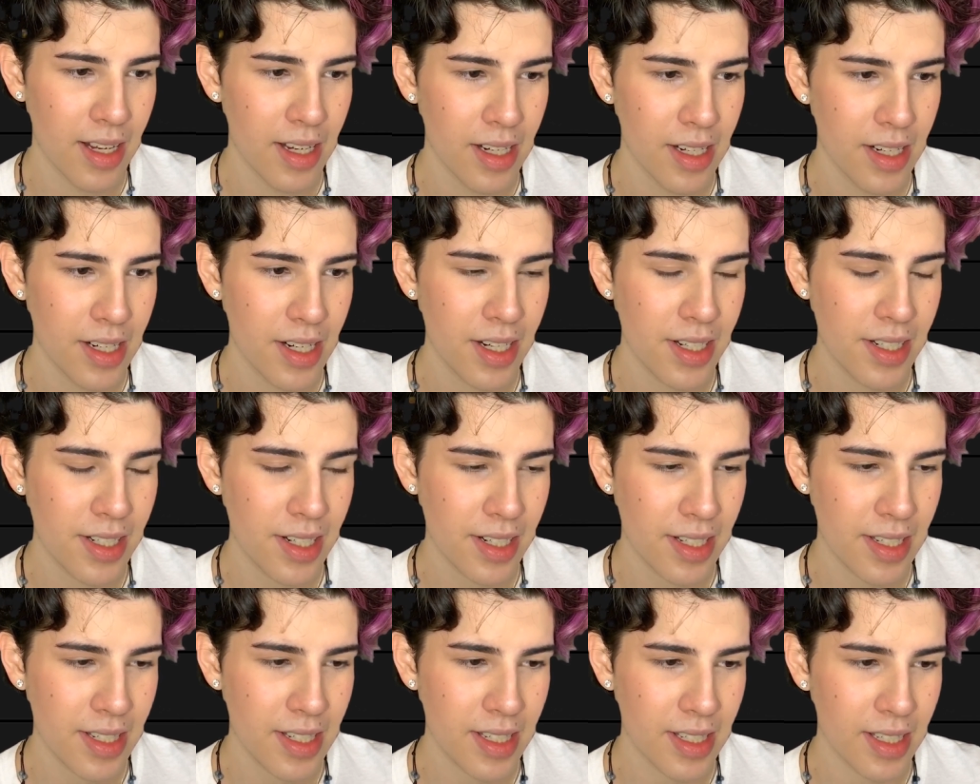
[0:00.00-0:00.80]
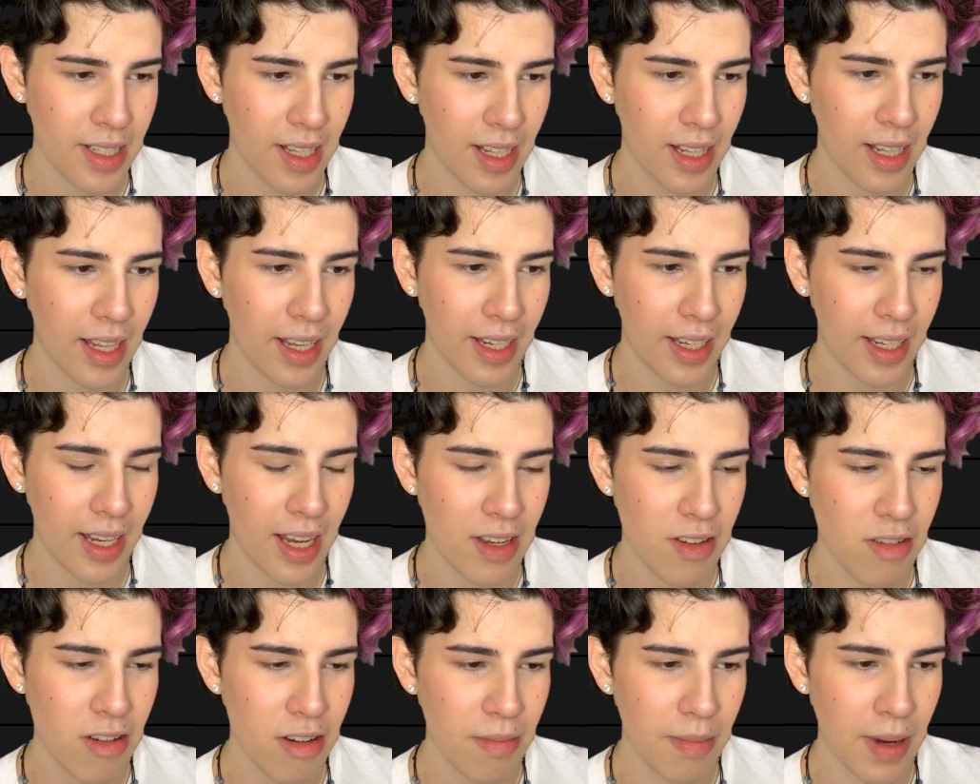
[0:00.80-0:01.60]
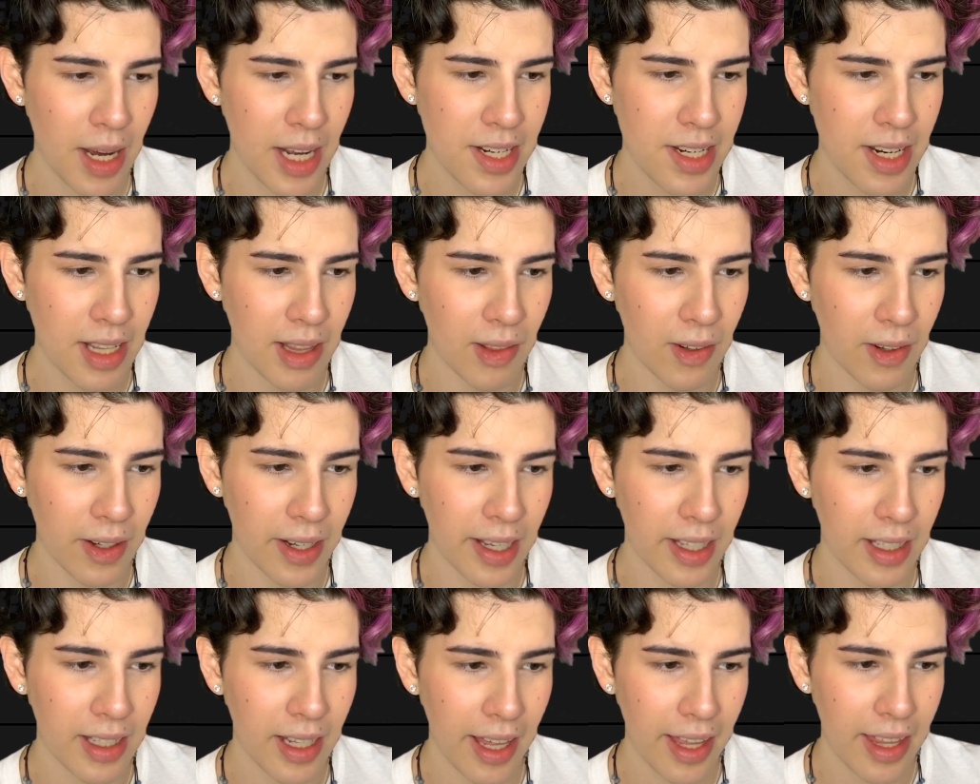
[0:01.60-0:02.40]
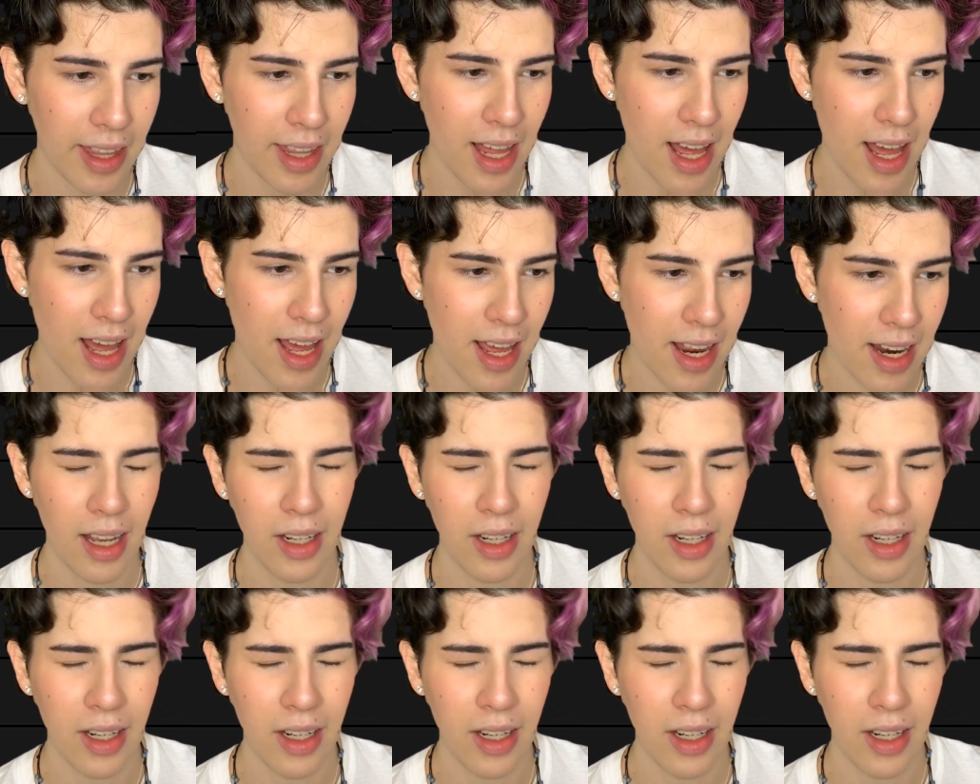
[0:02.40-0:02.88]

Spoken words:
She's just, like, can you imagine looking like that?